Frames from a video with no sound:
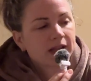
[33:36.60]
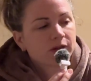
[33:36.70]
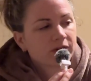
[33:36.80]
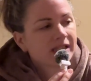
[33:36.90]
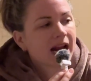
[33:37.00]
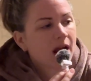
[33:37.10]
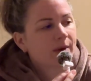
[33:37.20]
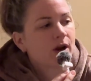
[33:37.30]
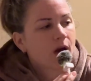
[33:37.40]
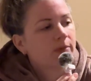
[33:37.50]
reason how we
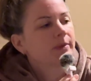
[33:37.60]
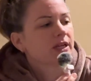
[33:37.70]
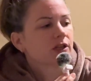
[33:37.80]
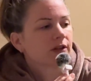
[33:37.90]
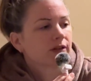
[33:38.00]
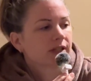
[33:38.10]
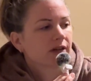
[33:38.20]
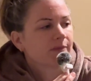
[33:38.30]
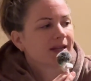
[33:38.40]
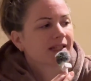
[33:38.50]
complement each other is
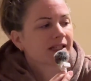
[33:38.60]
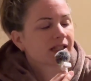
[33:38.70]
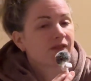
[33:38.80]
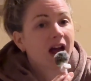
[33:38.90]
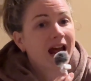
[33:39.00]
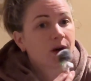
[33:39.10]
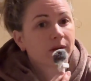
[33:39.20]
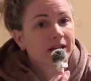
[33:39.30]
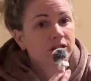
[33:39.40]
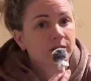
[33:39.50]
stuff because the stuff I don't
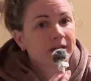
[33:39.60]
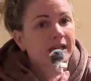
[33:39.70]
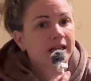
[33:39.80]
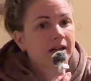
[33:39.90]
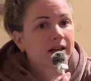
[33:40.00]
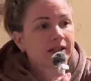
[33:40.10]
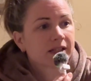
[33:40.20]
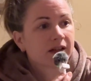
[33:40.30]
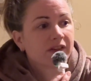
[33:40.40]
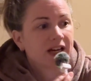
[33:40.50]
like doing, he does. The
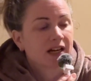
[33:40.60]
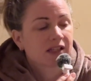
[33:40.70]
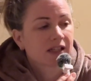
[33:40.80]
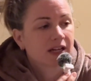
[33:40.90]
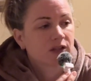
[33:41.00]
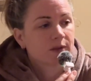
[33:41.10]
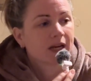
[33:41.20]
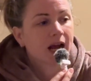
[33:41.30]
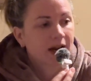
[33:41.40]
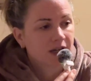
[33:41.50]
stuff he doesn't like doing,
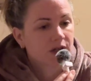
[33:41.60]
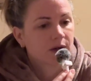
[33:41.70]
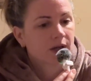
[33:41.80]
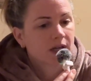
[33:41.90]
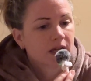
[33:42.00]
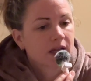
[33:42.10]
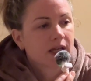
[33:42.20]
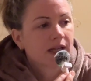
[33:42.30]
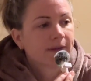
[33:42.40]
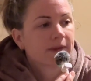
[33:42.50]
I do.
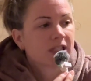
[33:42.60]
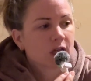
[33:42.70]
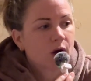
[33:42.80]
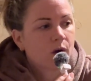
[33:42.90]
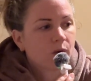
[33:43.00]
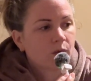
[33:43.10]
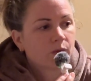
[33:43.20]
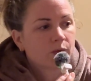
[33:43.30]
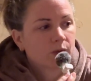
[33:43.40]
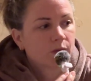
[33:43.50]
So
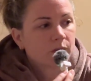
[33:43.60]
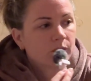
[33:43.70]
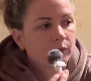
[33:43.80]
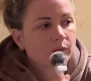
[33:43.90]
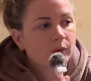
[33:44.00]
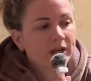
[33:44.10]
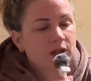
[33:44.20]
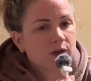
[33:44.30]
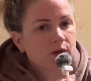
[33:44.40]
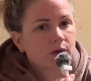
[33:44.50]
we
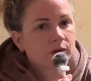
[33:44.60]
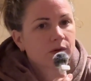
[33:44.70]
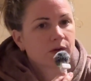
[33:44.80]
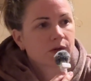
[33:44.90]
do